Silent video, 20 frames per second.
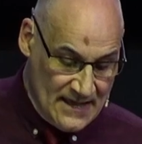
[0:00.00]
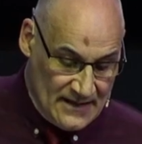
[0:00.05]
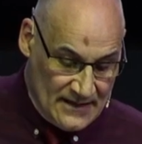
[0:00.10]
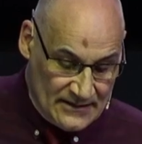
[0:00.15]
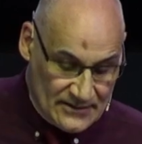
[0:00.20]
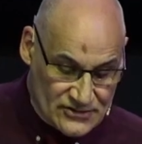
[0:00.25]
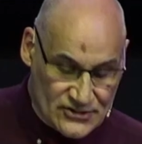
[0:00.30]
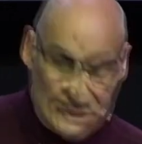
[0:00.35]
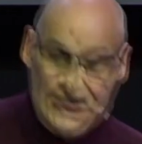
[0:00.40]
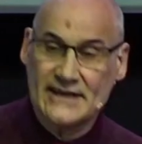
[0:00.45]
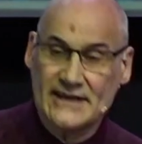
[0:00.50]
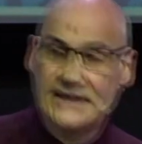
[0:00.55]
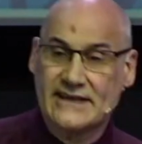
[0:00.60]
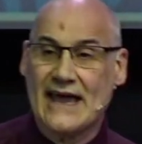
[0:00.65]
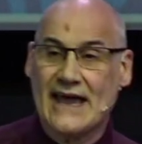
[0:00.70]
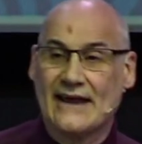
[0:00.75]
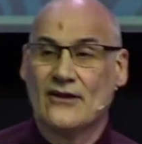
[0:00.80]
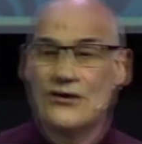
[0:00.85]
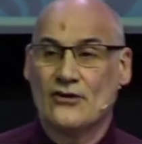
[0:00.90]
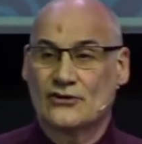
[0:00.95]
So, you
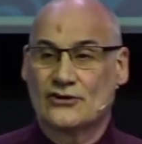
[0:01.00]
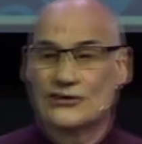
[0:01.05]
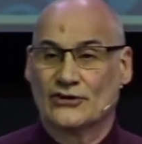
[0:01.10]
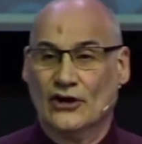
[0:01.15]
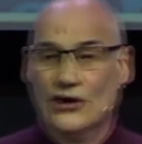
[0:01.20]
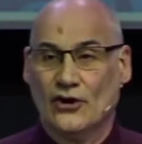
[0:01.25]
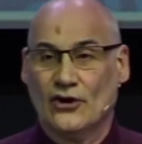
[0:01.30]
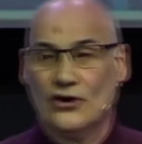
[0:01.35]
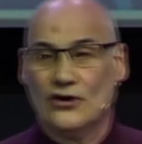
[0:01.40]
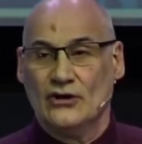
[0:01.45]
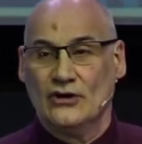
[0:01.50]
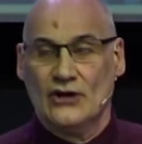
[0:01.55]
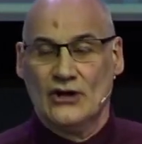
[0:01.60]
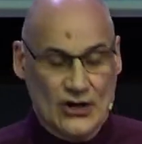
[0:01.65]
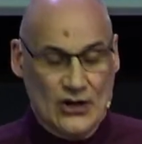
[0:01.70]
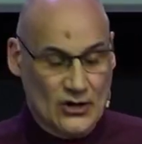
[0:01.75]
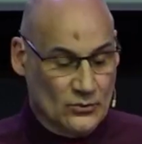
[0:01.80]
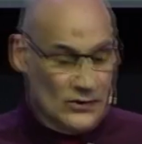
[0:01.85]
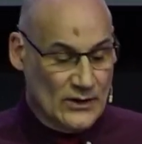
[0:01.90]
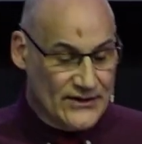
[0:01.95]
cannot grow
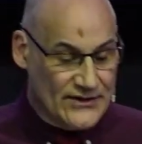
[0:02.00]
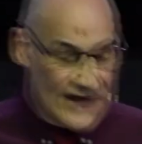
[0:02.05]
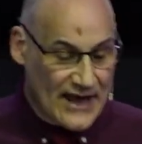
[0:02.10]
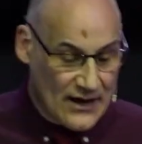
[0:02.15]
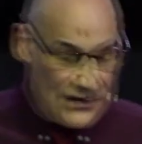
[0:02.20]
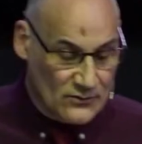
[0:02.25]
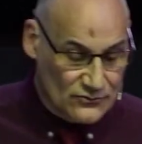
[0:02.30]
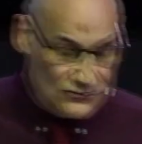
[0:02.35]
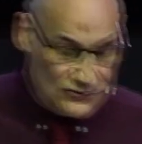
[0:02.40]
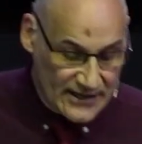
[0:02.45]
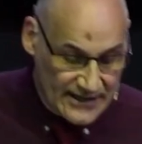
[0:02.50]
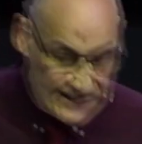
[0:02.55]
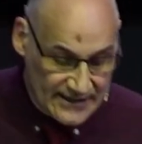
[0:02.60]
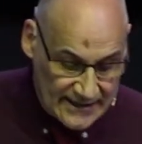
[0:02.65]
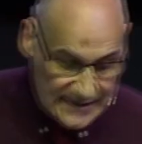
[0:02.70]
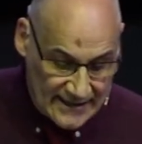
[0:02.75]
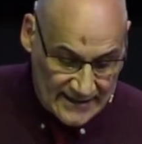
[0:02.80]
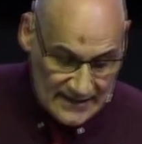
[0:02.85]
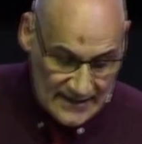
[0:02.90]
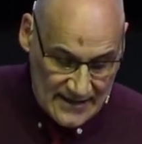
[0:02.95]
without
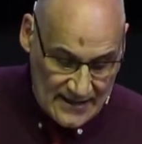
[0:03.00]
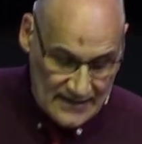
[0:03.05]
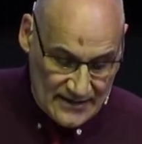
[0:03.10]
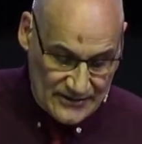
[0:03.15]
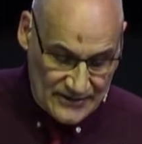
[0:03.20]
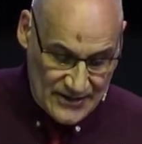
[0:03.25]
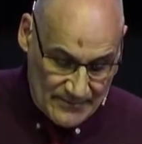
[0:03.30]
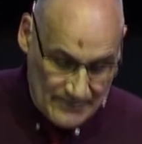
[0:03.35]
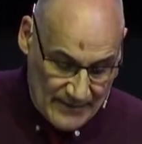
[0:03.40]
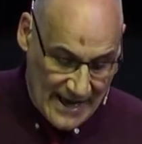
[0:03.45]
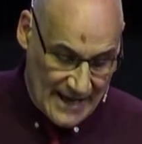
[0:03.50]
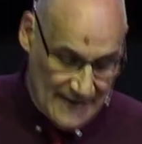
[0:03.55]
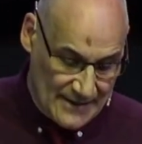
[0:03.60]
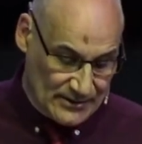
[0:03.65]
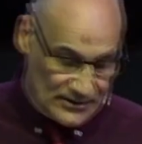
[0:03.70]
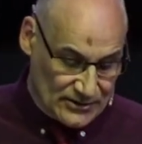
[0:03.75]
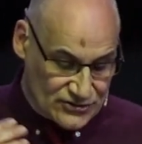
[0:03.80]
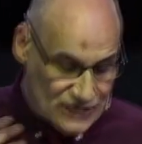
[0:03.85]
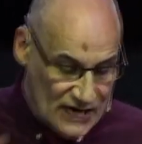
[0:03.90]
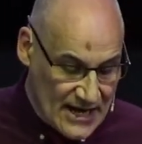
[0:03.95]
reading the Bible.
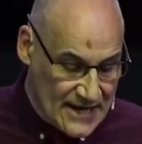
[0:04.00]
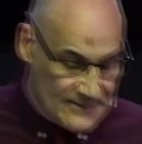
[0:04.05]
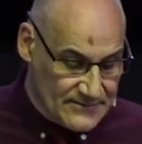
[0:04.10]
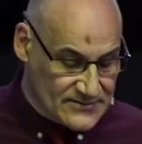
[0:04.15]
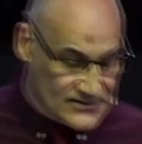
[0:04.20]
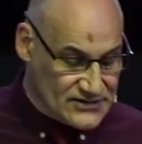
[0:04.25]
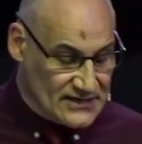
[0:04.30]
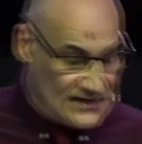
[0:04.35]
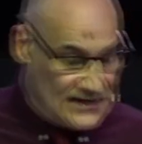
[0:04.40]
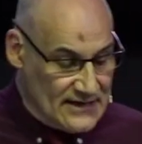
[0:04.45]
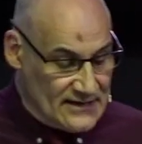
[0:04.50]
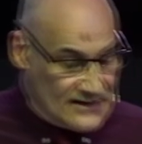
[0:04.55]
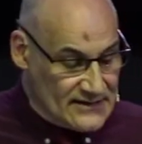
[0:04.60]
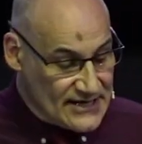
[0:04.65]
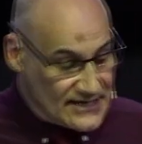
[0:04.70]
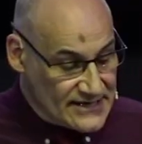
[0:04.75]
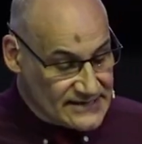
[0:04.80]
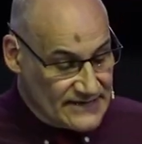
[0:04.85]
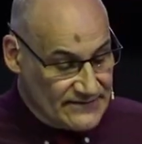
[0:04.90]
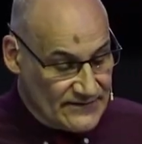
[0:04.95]
James
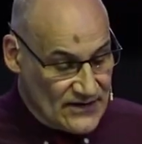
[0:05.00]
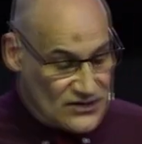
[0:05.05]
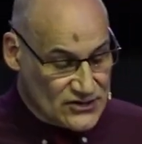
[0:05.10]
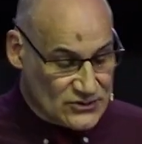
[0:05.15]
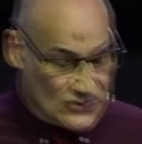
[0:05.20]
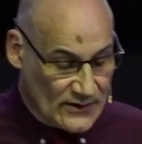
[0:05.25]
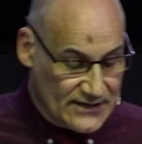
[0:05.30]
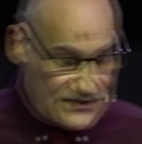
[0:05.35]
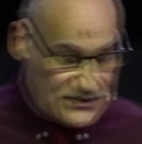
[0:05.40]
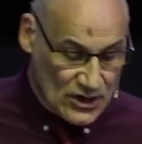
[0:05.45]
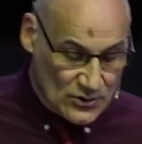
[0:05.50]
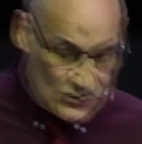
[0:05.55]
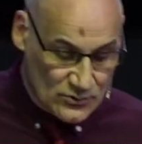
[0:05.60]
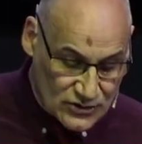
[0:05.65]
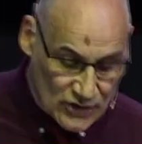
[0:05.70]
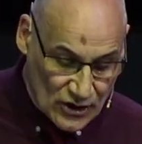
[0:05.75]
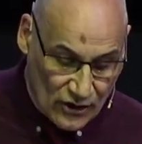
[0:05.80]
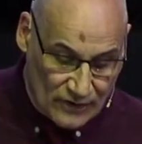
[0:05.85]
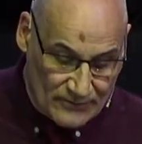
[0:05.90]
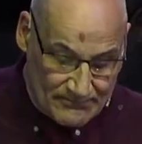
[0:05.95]
says in verse 22
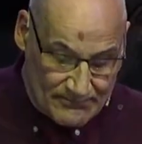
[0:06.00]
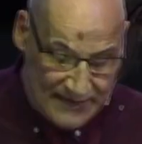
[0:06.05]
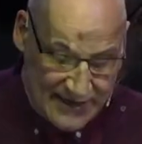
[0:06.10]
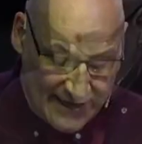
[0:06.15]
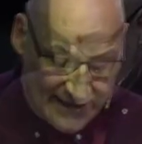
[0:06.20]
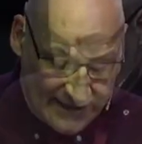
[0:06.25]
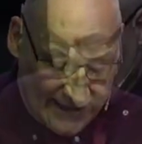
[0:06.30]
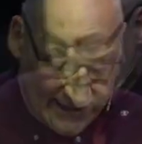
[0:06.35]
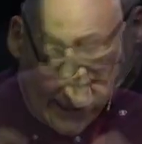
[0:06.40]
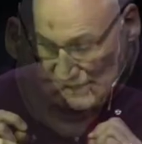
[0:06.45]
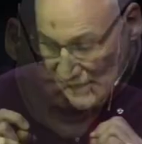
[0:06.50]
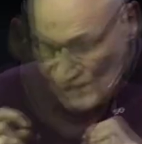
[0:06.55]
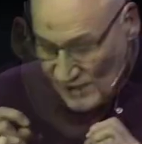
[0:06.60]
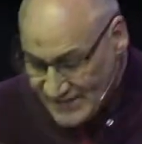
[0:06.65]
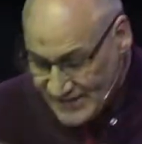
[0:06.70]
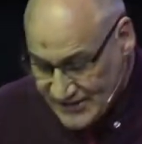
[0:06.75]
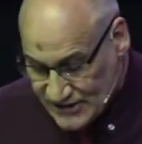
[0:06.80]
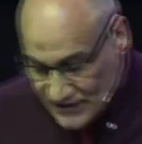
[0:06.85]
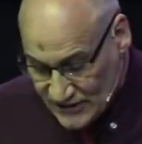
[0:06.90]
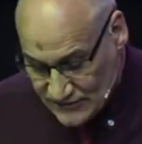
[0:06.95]
don't merely
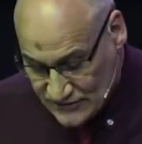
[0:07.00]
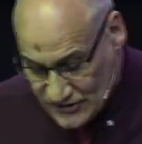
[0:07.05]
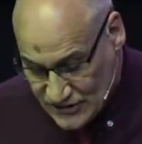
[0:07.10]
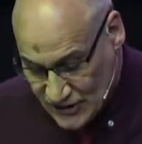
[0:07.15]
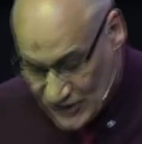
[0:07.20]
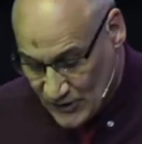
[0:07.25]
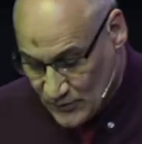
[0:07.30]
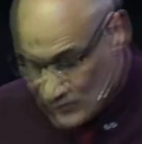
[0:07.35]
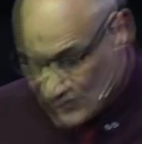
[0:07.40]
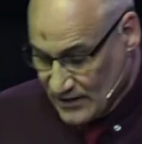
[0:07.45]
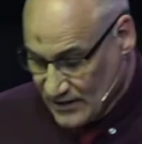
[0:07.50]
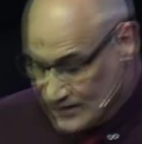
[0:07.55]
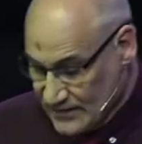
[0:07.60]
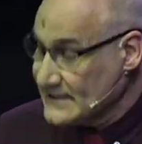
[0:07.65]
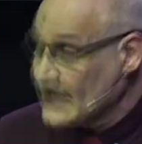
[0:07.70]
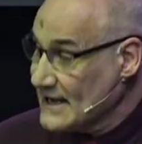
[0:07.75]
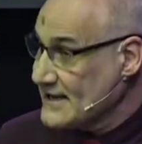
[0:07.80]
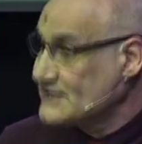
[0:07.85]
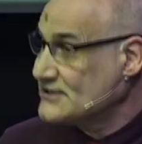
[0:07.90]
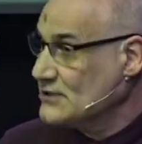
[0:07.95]
listen to the word.
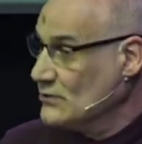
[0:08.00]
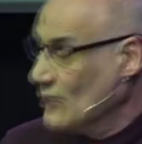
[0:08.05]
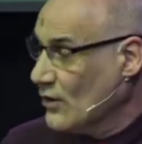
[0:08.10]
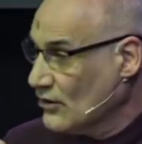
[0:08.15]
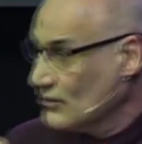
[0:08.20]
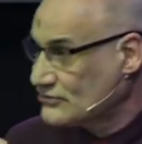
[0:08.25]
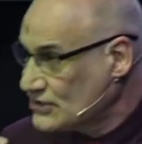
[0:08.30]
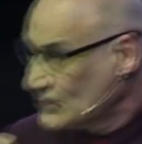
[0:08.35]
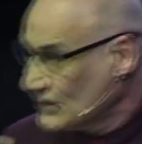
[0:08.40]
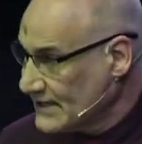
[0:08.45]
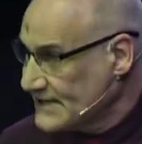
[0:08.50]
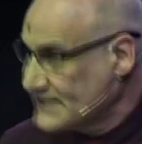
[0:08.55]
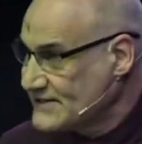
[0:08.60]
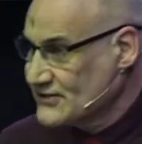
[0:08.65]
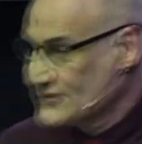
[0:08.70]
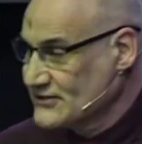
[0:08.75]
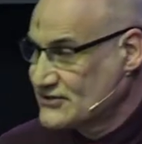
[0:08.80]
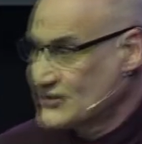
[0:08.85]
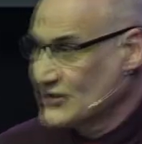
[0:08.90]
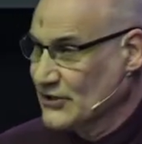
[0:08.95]
Yes, you ought to listen
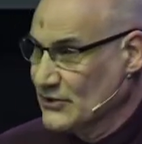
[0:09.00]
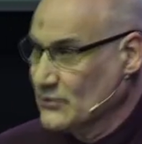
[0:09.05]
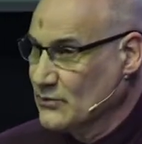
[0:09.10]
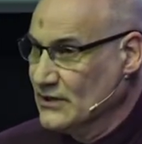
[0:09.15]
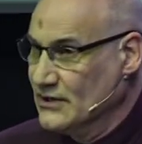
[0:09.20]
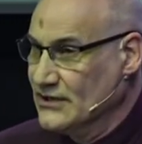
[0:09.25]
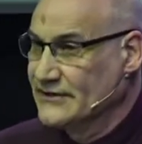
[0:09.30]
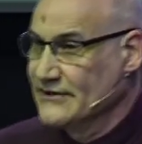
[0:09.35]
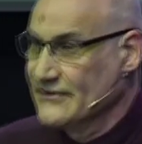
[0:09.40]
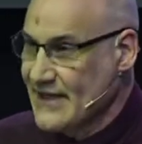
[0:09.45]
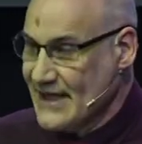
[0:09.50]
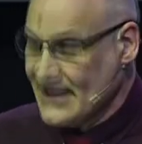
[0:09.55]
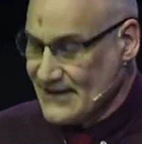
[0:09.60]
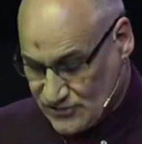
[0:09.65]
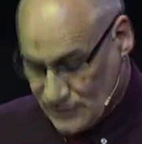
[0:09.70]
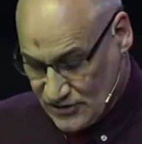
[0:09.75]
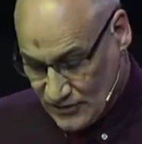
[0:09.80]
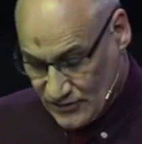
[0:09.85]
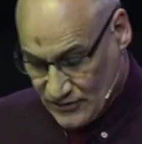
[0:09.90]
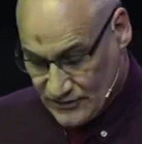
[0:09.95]
to the word, and that's
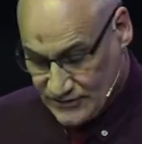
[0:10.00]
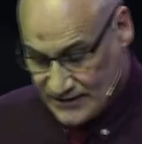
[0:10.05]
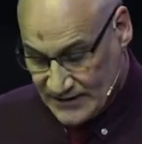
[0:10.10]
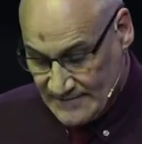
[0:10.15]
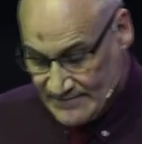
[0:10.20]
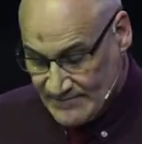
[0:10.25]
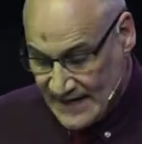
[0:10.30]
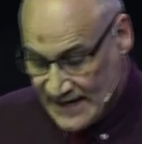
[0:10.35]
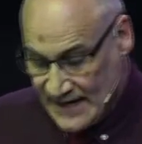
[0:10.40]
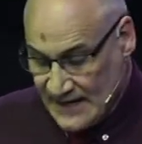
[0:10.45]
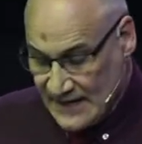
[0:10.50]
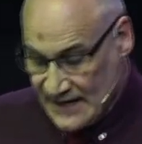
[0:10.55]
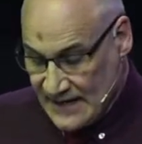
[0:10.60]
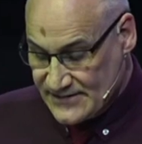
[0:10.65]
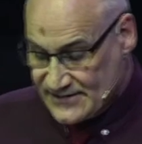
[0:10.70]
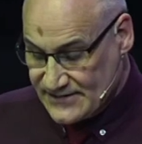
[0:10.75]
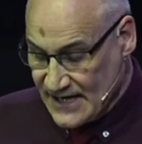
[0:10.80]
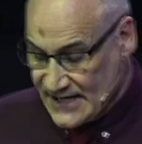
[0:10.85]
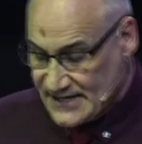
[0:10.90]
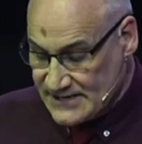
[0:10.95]
good, he
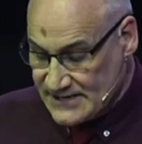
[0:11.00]
says,